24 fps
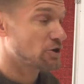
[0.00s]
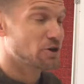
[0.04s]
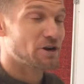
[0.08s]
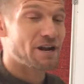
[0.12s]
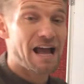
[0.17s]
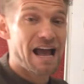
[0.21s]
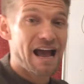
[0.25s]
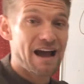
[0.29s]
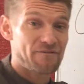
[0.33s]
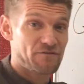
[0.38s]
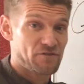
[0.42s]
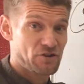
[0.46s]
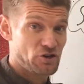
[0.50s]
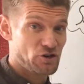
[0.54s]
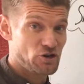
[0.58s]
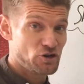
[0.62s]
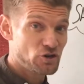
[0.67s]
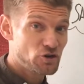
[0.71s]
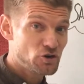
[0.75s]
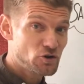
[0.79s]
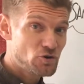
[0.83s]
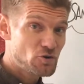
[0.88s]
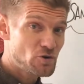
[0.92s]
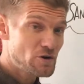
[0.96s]
they're going to have to
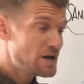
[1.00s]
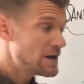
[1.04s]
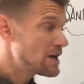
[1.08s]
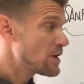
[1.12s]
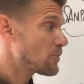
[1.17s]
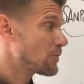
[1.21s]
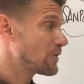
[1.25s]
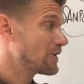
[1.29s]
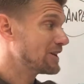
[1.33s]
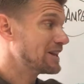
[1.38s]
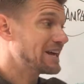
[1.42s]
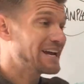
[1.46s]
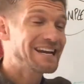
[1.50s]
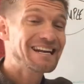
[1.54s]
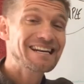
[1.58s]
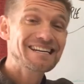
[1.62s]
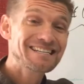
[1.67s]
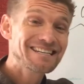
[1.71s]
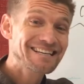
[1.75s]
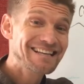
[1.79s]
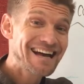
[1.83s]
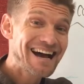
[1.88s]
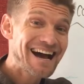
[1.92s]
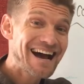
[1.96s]
do
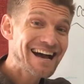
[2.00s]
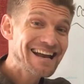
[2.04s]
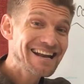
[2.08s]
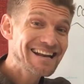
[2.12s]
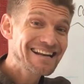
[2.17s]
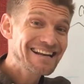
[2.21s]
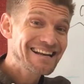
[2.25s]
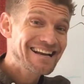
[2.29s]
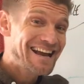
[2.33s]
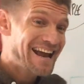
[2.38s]
related to that?